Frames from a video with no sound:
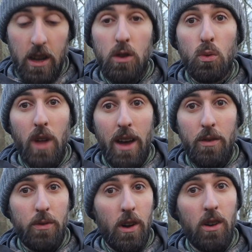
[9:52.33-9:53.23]
you will
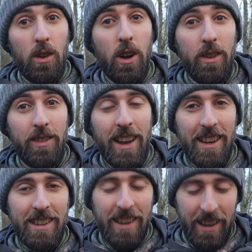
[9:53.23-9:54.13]
have a lot of
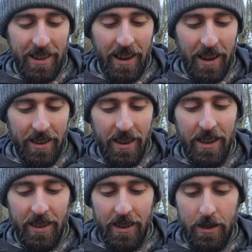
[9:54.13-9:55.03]
layers
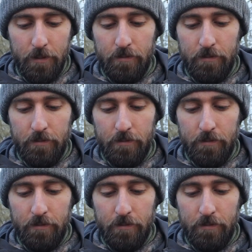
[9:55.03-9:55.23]
underneath this.